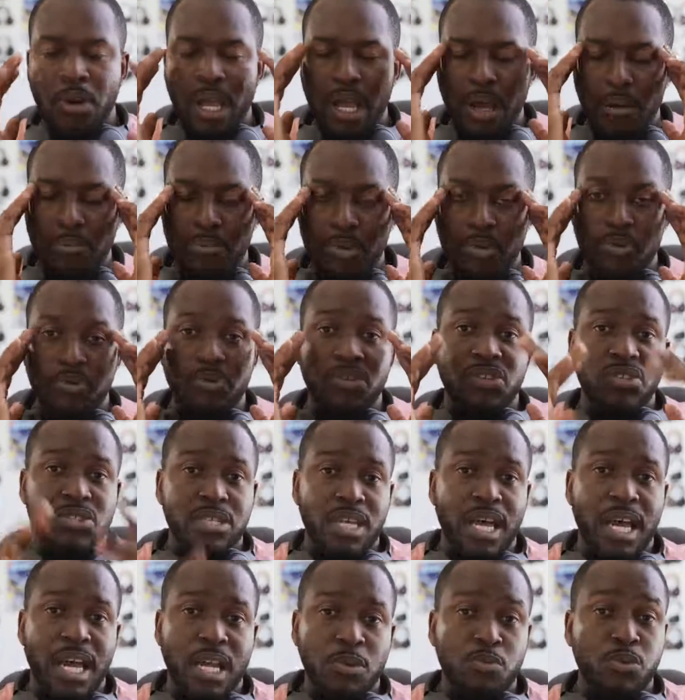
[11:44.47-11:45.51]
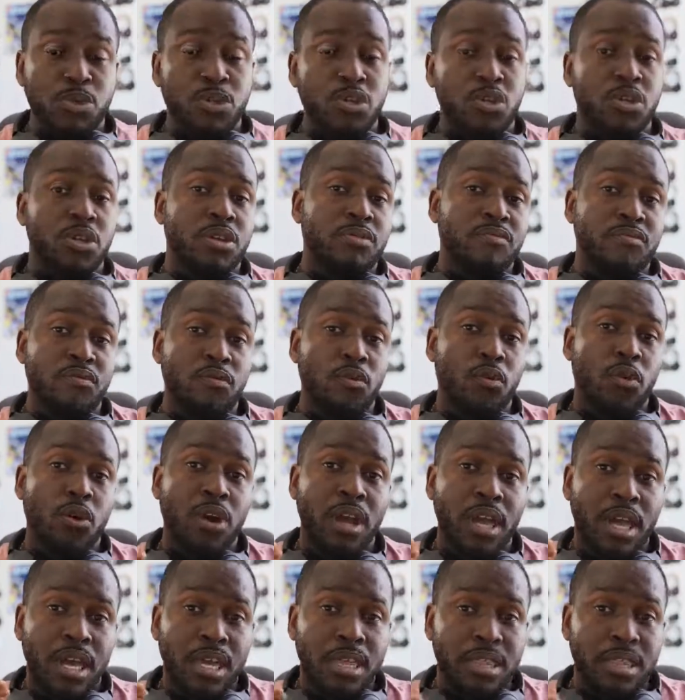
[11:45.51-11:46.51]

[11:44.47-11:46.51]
help you decide what you're looking for